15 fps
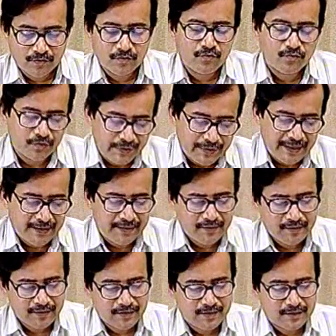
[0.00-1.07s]
We will
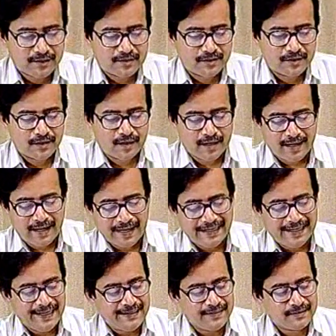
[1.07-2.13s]

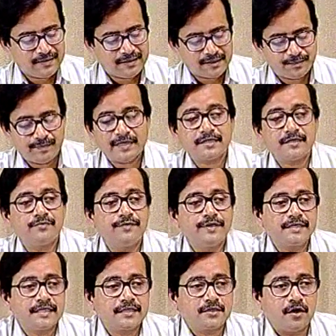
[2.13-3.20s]
highlight the special
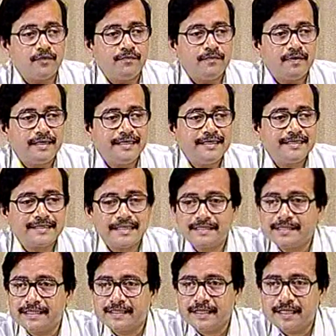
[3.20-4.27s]
features of digital
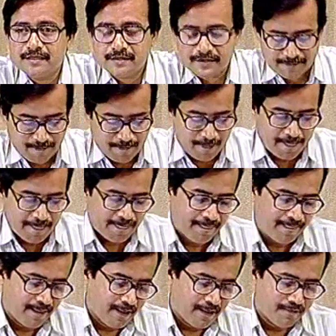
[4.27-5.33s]
signals
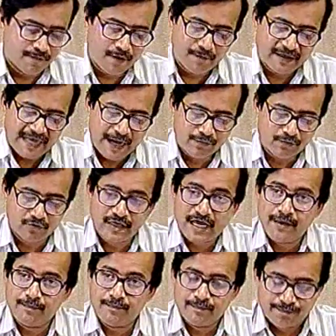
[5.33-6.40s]
from time to
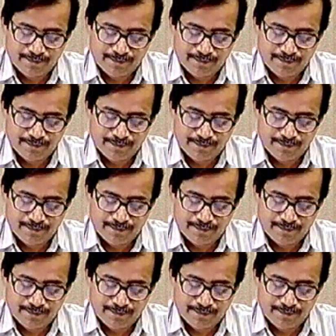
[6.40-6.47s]
time.